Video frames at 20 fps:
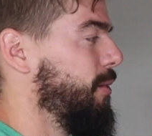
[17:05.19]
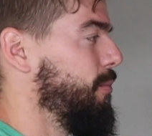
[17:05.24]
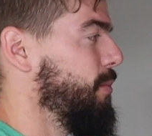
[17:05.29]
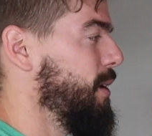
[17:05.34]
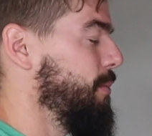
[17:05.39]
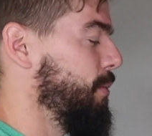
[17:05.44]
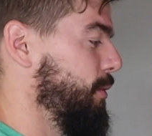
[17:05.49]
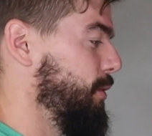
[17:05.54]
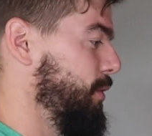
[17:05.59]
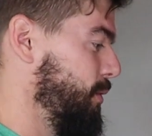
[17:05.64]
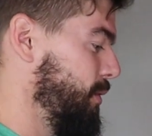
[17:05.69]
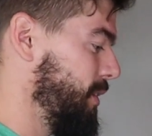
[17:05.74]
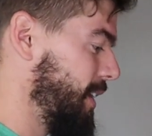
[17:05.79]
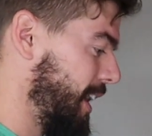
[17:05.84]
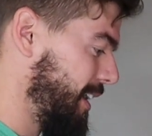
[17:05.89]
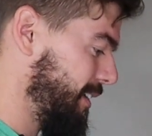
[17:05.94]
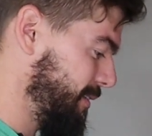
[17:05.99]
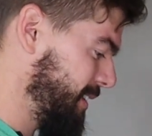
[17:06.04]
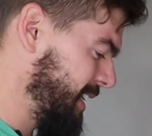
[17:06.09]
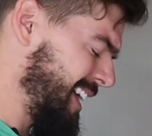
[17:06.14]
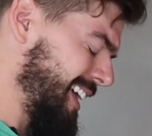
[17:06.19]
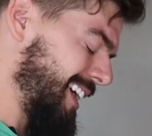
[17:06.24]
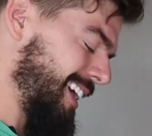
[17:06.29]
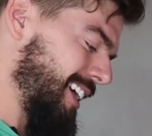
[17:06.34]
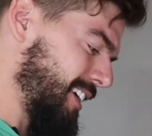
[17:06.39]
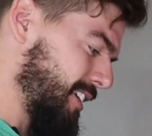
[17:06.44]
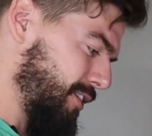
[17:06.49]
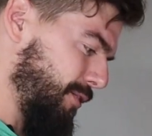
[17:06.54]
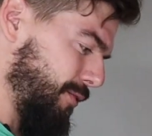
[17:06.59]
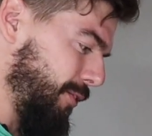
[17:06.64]
of people do that.
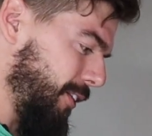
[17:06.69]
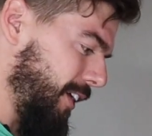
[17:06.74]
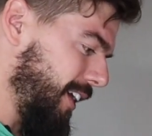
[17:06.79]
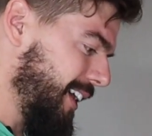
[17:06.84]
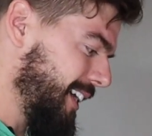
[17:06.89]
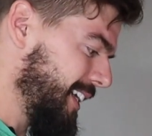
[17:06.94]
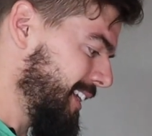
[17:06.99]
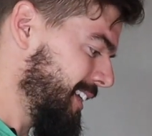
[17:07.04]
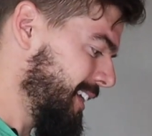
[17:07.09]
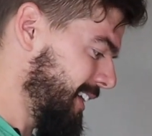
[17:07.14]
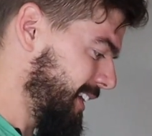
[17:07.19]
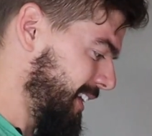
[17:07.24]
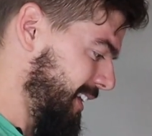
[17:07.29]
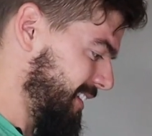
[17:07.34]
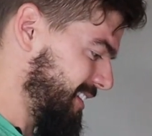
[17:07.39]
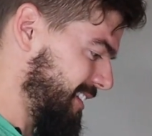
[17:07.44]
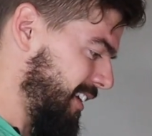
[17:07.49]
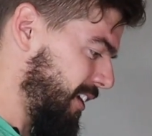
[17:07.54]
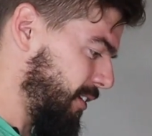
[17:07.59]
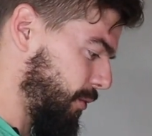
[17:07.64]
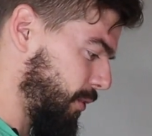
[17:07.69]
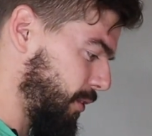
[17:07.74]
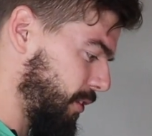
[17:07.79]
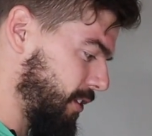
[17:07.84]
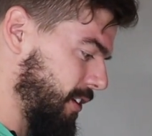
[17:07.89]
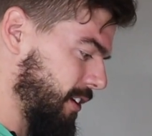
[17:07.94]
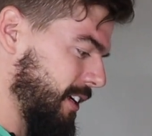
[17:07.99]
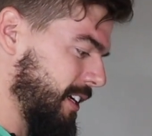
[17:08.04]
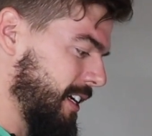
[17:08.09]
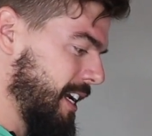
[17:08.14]
It's fine, and it's not
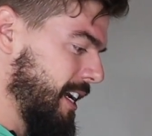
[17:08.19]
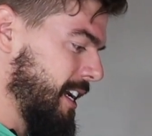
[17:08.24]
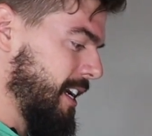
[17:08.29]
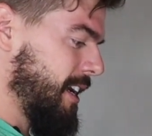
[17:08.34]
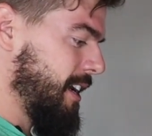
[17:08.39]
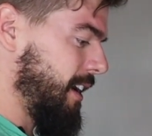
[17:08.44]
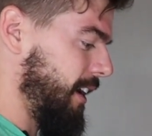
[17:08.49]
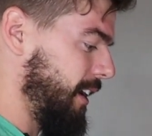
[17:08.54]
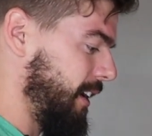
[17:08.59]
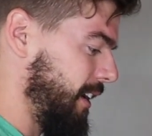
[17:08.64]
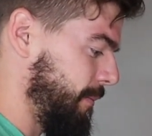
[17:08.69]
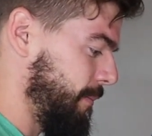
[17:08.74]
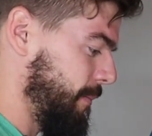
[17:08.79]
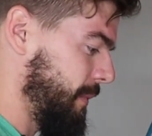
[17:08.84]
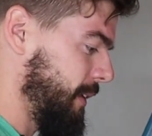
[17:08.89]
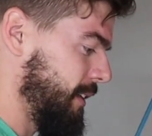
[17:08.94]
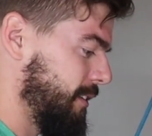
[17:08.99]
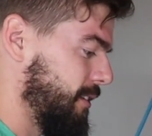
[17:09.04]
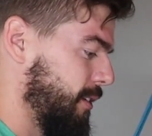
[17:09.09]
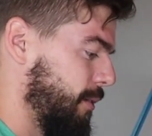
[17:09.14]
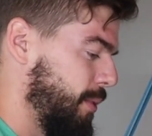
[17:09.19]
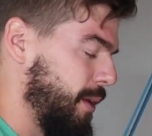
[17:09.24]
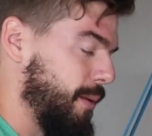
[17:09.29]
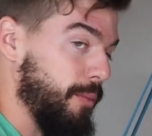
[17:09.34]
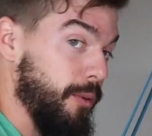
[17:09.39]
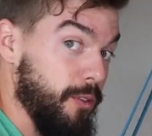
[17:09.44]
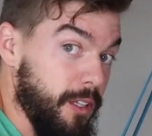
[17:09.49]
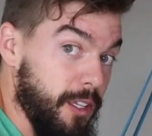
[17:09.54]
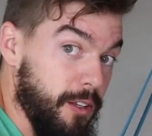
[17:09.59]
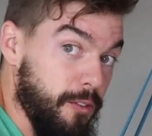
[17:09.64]
wrong. Some
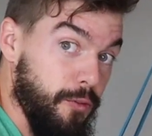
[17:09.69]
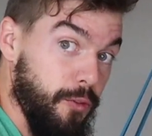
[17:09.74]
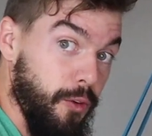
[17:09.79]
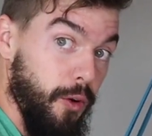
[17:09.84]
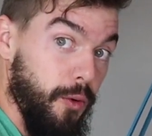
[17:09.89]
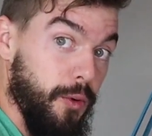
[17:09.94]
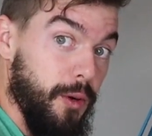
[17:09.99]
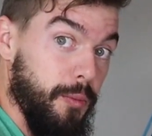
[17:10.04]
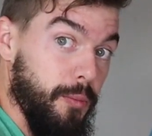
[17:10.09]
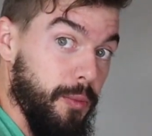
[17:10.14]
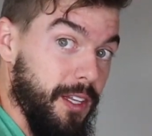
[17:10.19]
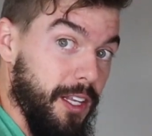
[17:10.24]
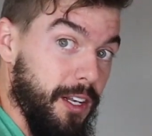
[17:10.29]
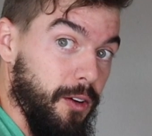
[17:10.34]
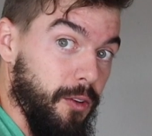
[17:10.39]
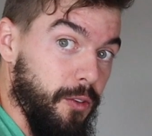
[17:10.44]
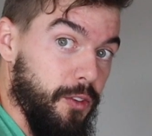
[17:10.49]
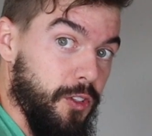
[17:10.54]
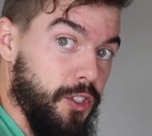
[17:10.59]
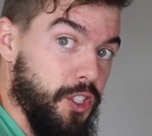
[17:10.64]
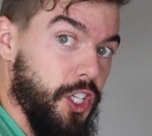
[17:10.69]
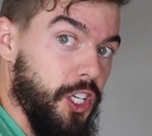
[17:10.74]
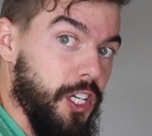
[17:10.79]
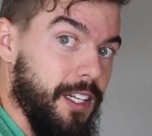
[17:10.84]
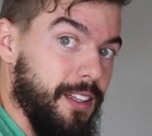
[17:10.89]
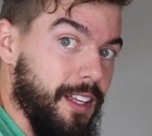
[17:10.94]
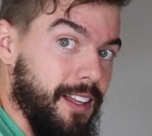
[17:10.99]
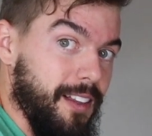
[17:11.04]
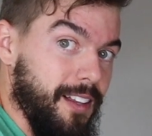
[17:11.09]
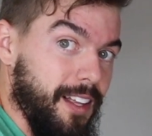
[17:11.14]
people lean forward, but they don't
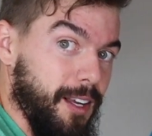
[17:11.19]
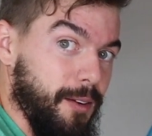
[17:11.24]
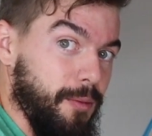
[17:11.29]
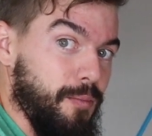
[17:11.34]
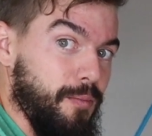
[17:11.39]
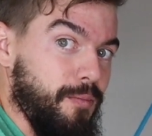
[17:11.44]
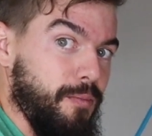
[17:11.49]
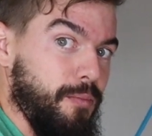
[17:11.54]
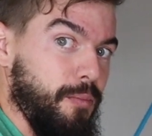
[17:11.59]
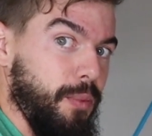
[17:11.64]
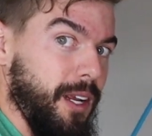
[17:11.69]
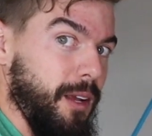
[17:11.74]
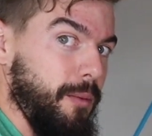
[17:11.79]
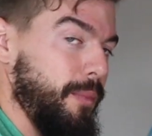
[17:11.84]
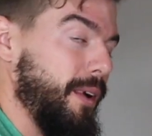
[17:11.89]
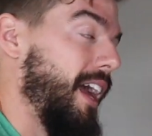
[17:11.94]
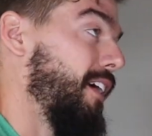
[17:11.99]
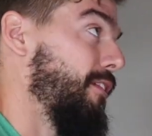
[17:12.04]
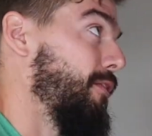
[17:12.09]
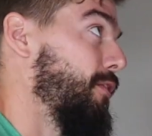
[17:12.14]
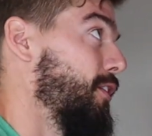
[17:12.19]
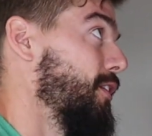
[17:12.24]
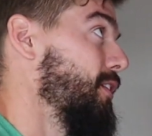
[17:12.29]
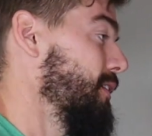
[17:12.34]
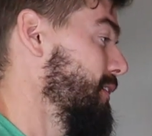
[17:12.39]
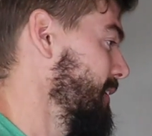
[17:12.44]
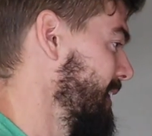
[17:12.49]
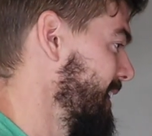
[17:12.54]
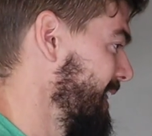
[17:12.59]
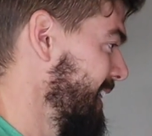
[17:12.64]
cheat. They like bring it back
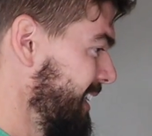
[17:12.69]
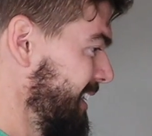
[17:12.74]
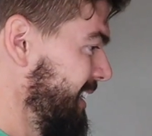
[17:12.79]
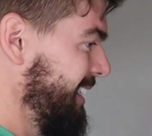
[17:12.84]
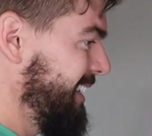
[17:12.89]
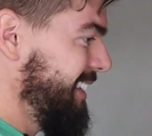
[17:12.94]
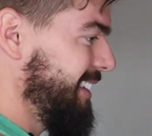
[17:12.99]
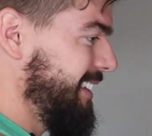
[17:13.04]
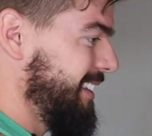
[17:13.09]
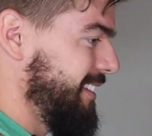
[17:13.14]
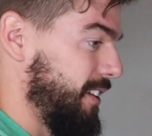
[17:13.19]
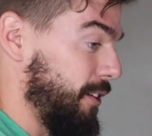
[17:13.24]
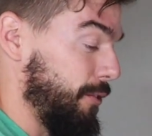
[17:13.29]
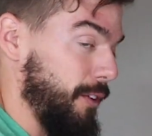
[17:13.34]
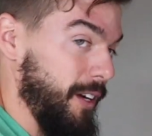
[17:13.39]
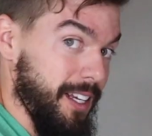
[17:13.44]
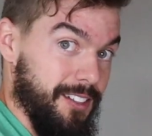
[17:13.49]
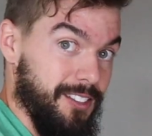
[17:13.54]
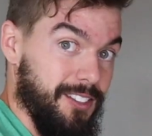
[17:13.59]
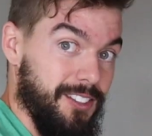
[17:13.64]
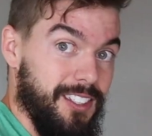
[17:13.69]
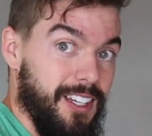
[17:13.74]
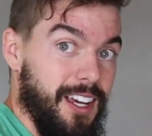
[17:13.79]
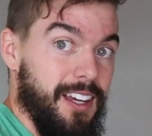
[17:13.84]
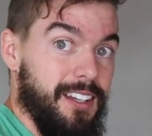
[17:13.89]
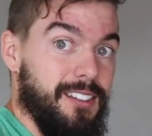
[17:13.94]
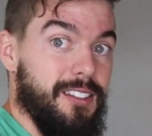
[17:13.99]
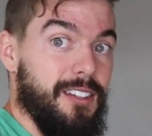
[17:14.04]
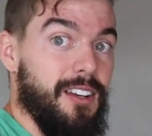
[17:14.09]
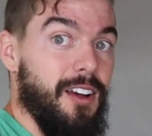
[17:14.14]
further. Different
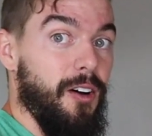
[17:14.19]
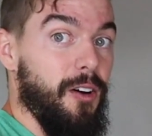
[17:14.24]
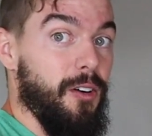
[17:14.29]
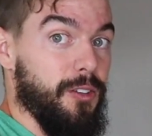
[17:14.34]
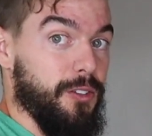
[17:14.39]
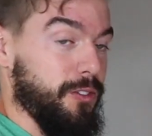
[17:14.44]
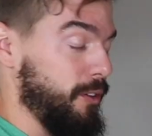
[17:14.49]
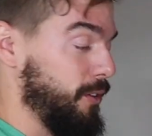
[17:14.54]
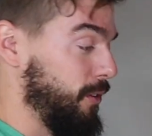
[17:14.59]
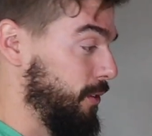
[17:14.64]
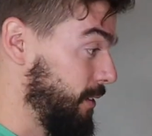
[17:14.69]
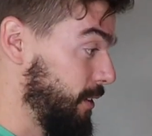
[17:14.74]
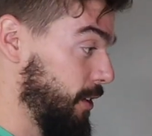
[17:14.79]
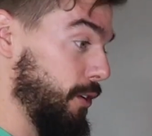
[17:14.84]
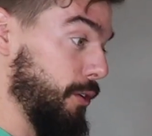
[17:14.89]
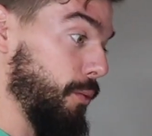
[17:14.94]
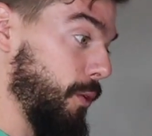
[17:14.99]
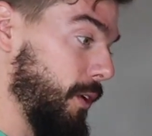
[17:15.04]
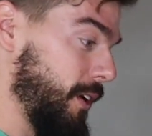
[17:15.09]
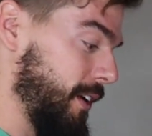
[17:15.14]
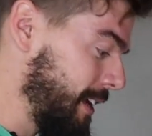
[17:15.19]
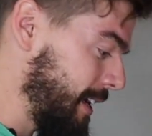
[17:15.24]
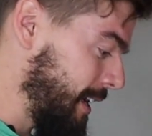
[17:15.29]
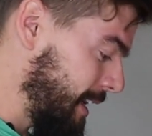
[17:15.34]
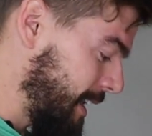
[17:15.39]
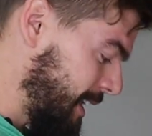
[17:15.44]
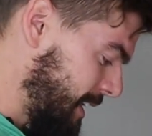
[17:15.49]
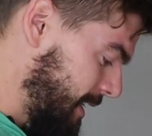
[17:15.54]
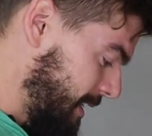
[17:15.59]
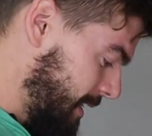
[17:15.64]
exercise, also a good one.
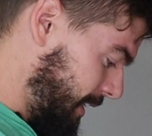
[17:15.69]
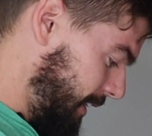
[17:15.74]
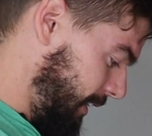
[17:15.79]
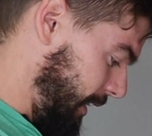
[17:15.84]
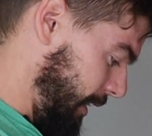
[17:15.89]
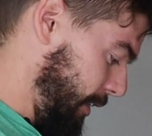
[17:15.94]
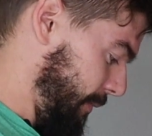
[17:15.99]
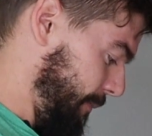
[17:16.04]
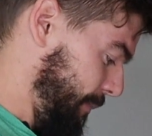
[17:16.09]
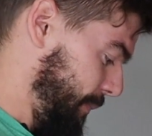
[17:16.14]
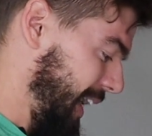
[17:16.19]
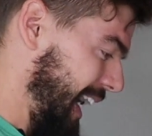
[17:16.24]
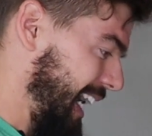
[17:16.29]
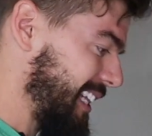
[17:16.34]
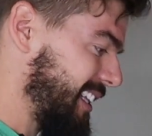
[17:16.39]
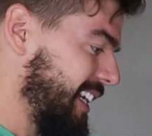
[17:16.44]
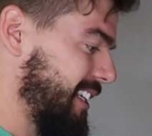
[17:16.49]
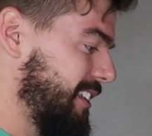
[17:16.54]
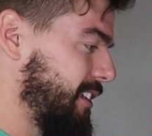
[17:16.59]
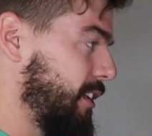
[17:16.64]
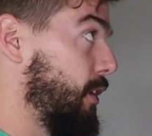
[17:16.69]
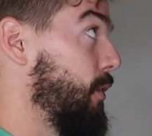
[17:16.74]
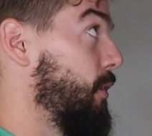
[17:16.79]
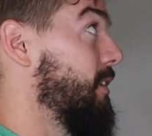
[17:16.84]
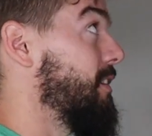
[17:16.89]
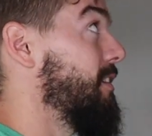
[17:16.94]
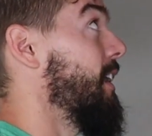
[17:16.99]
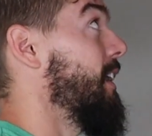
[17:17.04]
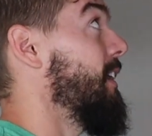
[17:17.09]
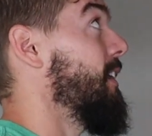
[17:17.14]
I like to do it
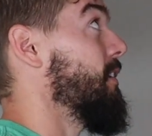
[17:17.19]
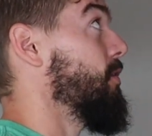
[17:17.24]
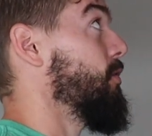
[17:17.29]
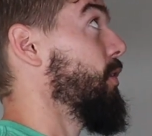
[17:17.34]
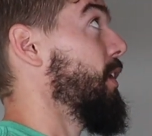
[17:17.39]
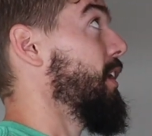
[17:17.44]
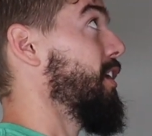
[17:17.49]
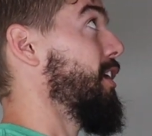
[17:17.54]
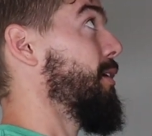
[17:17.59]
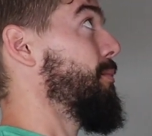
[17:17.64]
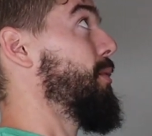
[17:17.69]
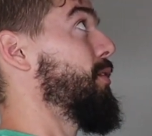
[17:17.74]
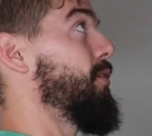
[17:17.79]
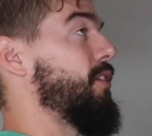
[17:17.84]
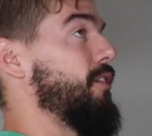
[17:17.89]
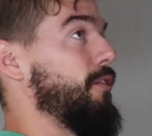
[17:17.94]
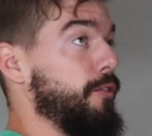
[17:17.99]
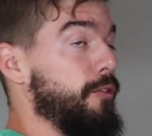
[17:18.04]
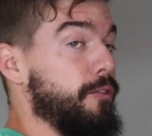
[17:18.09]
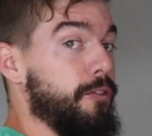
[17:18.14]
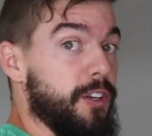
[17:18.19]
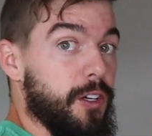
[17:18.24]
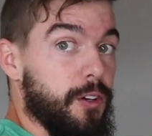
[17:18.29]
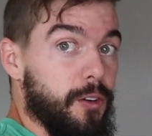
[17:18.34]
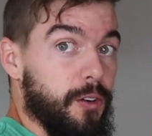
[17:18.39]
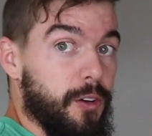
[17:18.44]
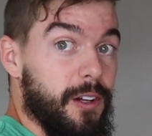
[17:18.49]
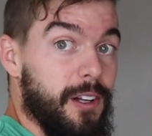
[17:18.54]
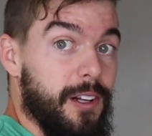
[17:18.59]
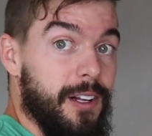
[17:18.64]
standing straight up. You can
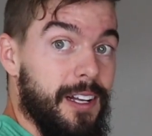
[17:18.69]
feel